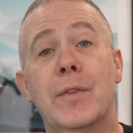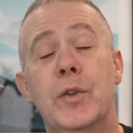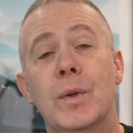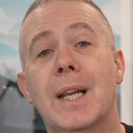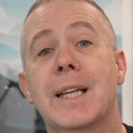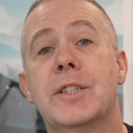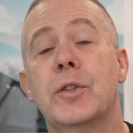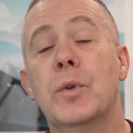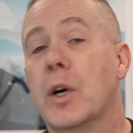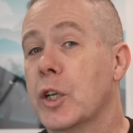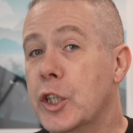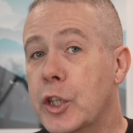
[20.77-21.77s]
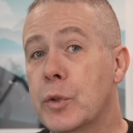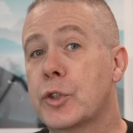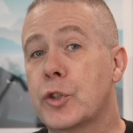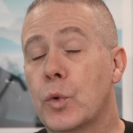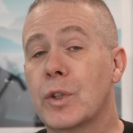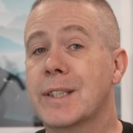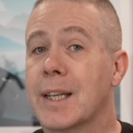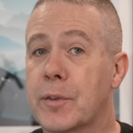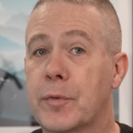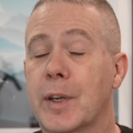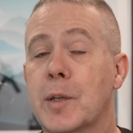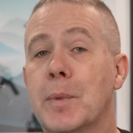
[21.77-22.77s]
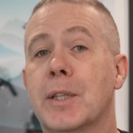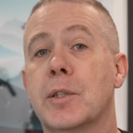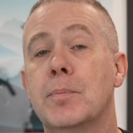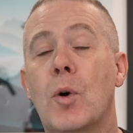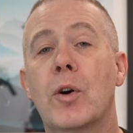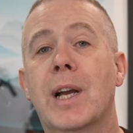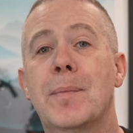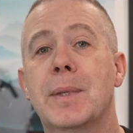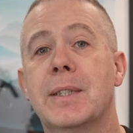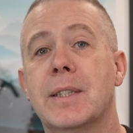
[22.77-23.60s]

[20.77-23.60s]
if you like to use tools like Figma to mock up your